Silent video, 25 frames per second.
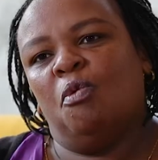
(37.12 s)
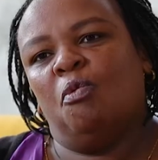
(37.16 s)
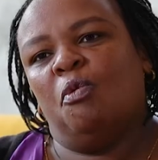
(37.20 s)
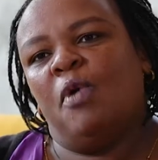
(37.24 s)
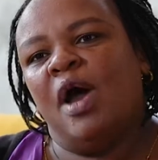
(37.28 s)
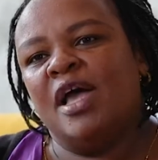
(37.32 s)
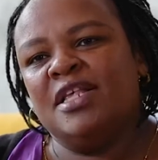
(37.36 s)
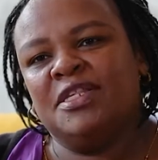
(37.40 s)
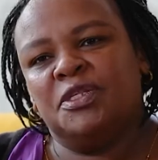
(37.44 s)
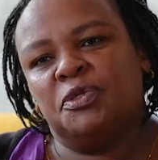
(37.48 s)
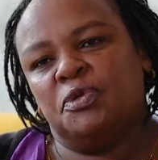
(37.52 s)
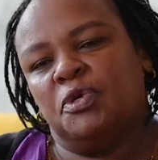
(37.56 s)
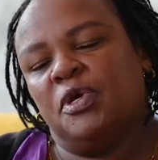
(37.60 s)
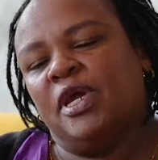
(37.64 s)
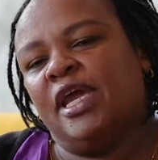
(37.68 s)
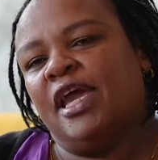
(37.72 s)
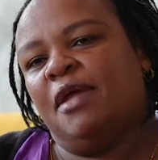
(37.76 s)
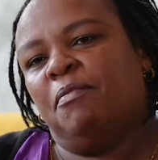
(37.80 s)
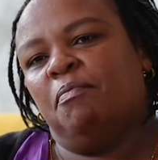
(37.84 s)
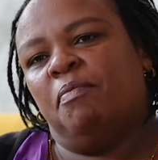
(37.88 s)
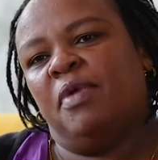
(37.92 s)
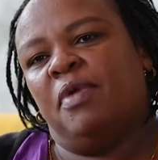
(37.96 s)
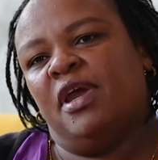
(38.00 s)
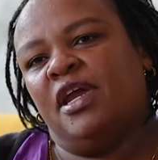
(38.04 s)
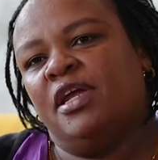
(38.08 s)
Once you
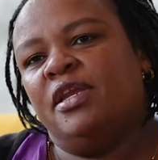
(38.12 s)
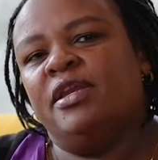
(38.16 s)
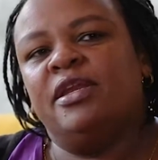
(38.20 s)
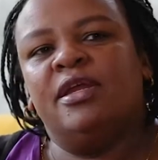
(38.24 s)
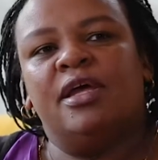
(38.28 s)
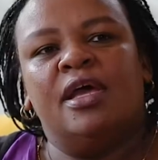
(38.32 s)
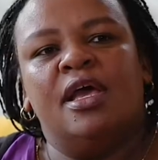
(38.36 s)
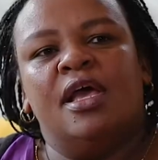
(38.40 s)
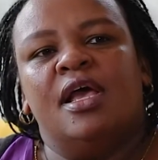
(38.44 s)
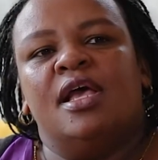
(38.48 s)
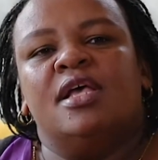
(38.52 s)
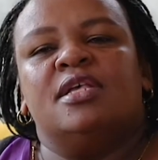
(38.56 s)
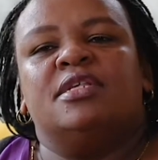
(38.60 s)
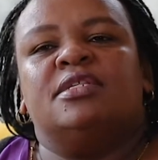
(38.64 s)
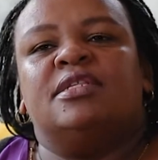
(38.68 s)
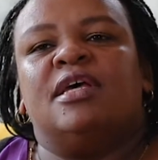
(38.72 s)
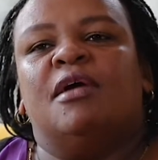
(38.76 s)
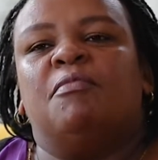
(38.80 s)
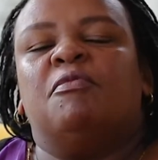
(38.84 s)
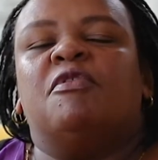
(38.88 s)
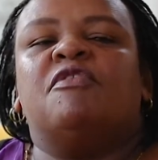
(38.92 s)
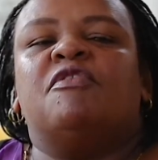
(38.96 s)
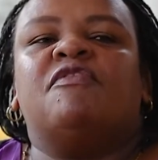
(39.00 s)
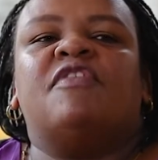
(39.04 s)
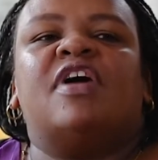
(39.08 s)
get paid,
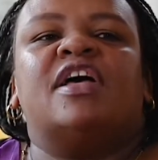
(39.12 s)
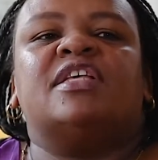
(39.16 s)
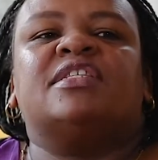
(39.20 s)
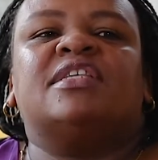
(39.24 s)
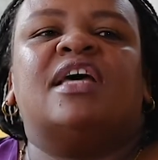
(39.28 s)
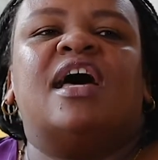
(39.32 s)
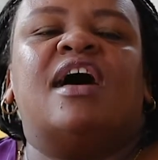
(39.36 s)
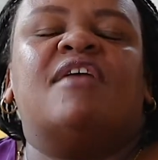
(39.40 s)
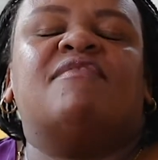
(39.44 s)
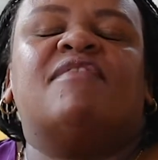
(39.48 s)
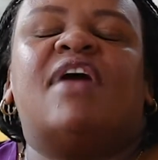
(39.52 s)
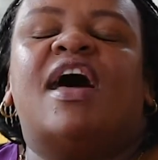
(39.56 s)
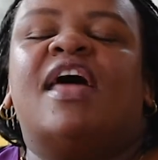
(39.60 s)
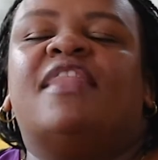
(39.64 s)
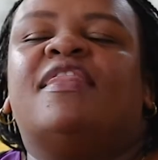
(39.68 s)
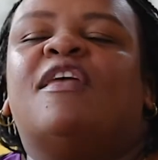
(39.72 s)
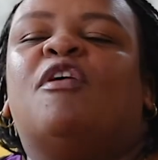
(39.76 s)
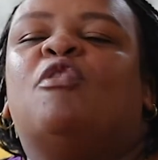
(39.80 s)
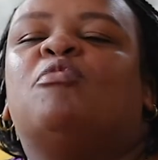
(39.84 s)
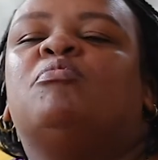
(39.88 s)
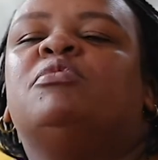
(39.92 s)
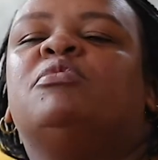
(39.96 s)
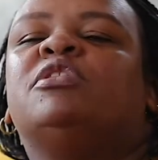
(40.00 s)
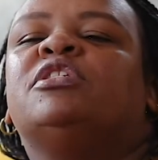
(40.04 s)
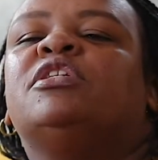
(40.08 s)
some of us have other
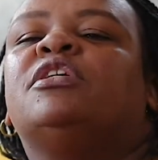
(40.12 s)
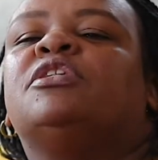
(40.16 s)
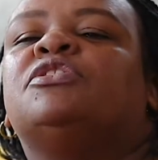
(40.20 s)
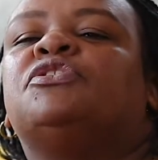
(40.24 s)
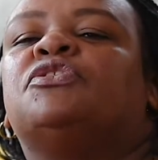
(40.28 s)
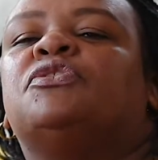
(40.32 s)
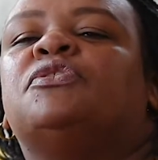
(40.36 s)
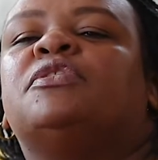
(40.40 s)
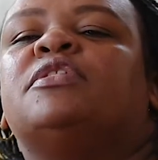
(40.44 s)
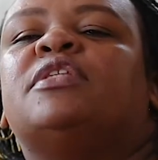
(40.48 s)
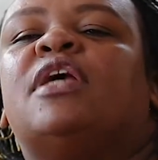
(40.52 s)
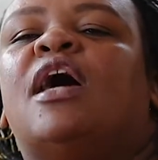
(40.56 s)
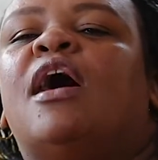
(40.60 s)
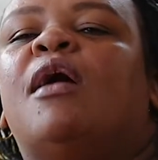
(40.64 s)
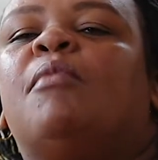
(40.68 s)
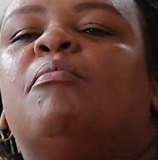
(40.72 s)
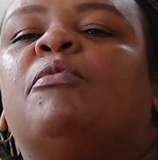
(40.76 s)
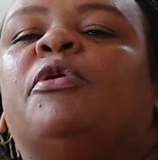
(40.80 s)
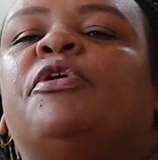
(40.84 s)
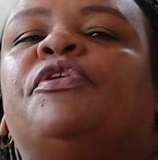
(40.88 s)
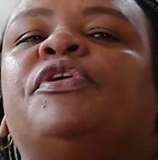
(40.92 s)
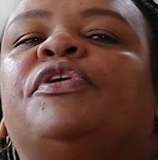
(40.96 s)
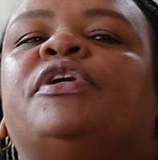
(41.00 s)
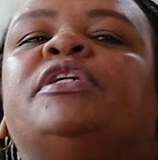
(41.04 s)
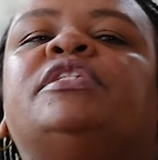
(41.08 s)
obligations. I'm
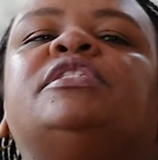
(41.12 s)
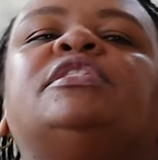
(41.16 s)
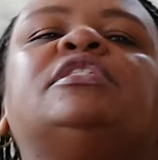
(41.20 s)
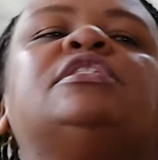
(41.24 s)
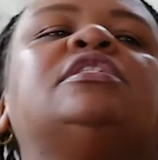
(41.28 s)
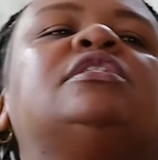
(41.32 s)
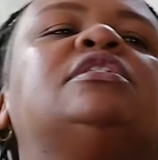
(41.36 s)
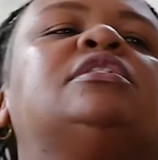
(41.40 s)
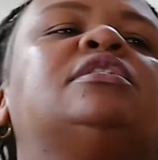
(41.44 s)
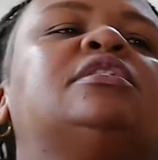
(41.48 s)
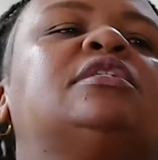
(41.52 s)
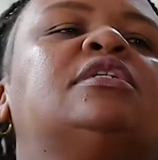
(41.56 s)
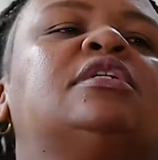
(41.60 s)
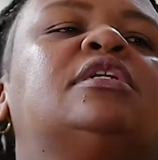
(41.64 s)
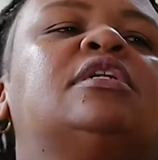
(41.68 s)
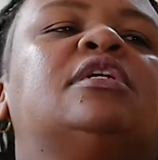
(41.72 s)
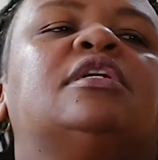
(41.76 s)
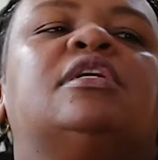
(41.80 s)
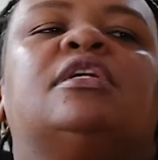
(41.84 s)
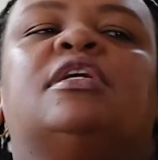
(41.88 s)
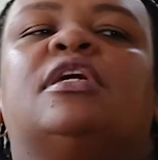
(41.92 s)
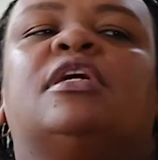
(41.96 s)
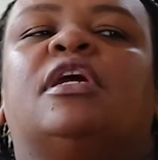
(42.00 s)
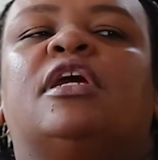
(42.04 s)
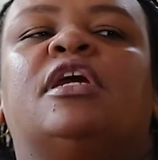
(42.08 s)
already
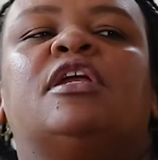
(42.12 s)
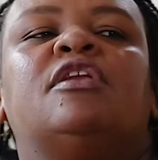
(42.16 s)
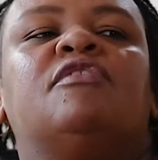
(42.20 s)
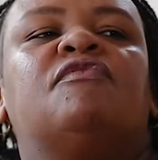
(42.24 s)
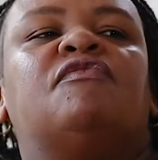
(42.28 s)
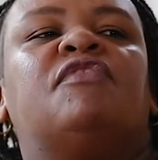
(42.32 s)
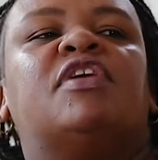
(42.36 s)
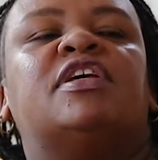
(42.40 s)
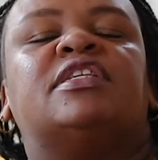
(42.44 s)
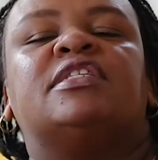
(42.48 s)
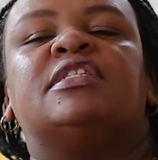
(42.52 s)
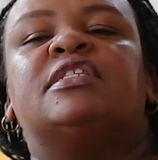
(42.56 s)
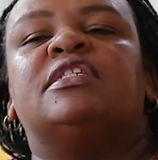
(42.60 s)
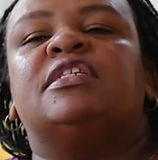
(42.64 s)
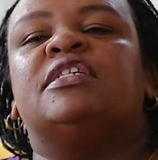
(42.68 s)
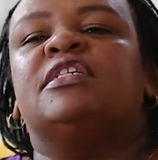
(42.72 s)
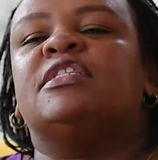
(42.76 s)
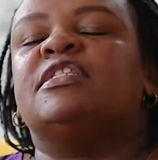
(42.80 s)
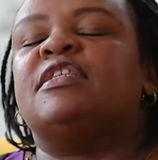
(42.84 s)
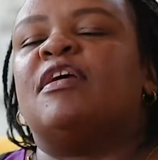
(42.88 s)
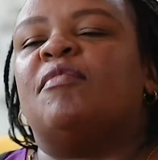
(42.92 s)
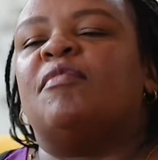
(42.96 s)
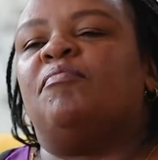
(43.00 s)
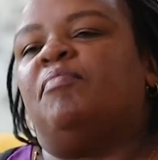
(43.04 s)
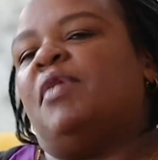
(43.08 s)
investing
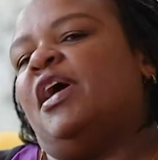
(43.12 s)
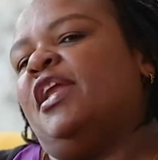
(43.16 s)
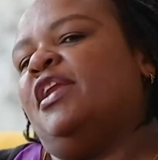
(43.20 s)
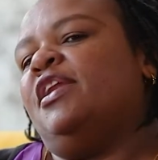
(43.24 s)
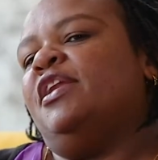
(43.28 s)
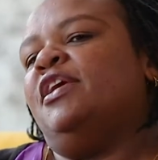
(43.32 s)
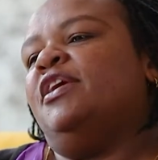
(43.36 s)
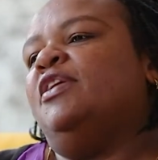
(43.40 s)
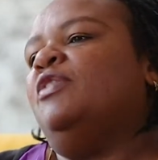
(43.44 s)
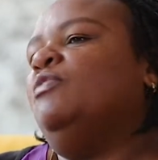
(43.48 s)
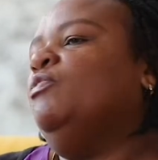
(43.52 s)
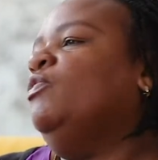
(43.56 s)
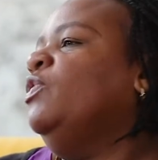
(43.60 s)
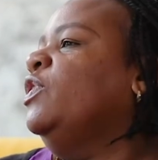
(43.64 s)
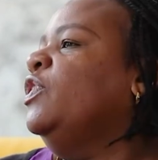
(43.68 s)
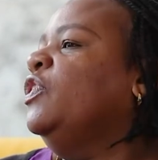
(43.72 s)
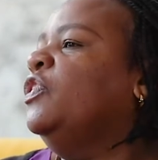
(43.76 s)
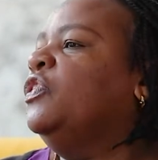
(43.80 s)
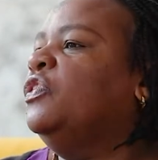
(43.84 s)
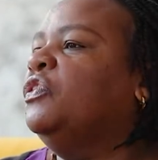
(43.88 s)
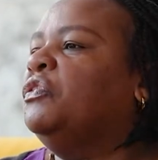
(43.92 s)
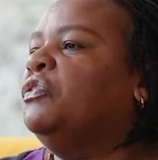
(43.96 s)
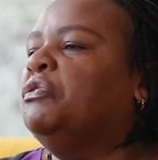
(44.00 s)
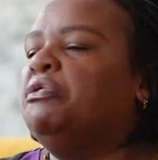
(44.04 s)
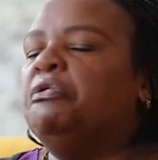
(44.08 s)
some money
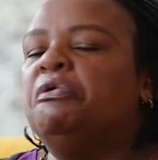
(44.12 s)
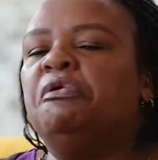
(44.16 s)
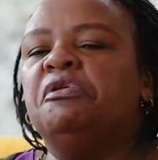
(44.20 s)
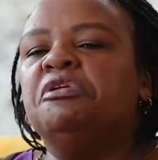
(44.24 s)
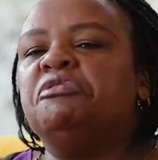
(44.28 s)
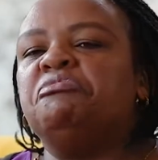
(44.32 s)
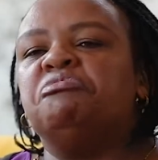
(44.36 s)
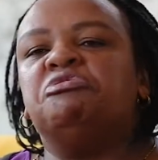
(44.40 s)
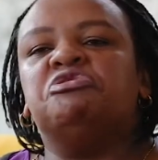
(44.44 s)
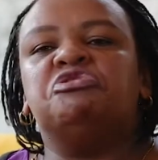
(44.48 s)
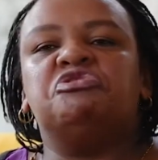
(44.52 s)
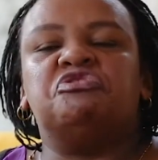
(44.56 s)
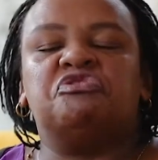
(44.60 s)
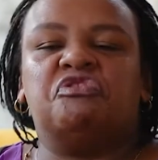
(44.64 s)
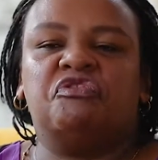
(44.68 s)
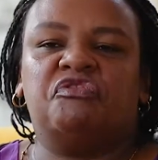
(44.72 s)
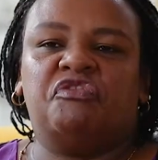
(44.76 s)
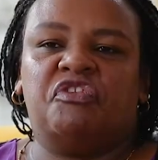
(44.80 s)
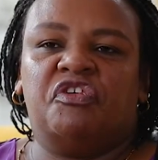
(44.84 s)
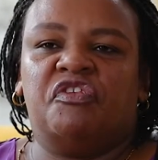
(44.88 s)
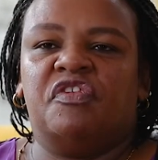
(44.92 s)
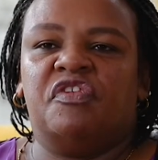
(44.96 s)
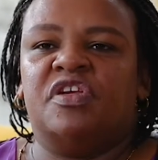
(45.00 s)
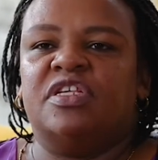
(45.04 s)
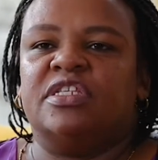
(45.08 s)
with Old Mutual,
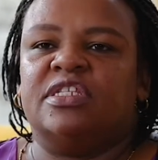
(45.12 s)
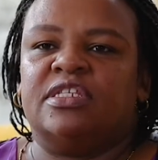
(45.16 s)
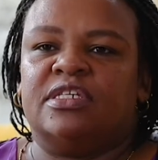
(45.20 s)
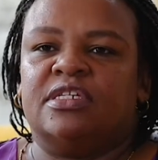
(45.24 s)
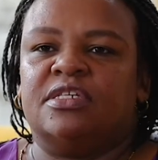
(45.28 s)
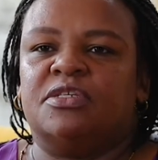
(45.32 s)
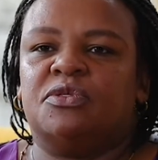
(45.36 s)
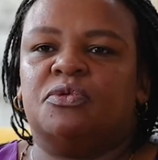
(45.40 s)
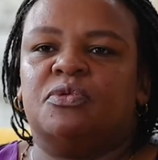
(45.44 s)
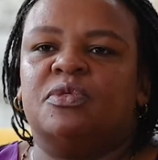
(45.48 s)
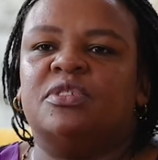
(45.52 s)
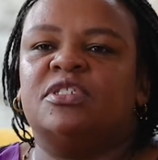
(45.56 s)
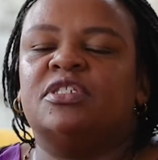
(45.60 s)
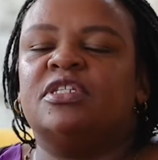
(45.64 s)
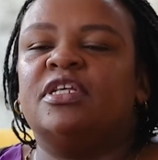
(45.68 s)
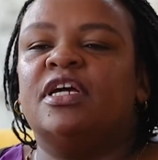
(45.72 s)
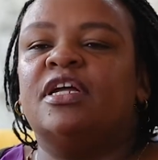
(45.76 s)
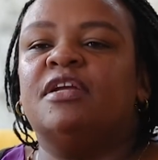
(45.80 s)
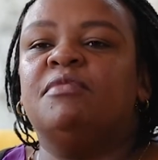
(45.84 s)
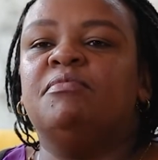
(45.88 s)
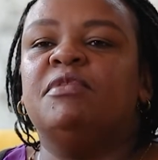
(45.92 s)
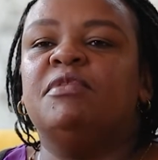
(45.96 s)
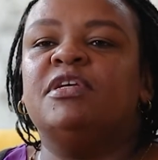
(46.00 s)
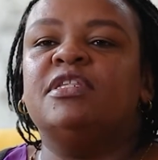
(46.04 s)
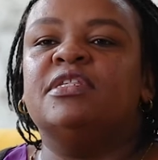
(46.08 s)
for instance, which
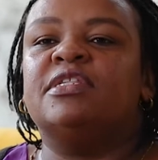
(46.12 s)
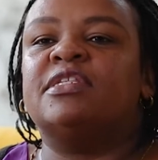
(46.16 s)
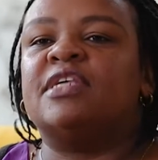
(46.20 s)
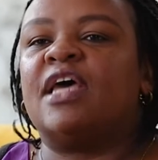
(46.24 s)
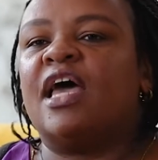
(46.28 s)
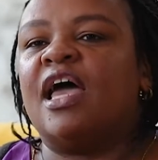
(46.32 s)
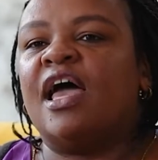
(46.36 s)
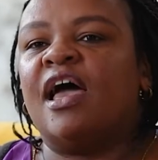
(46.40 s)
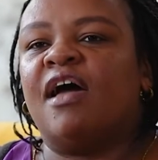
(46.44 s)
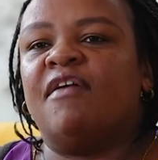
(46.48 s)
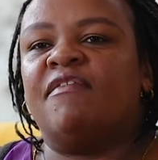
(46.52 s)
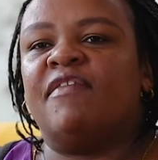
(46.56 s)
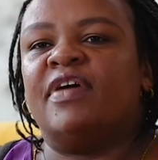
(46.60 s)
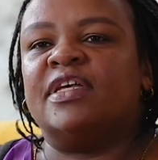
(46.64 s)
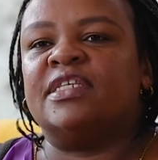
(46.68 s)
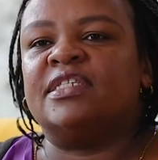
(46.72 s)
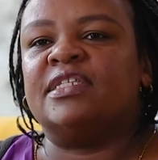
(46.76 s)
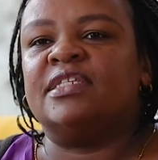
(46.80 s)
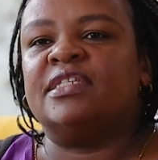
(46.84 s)
then means I have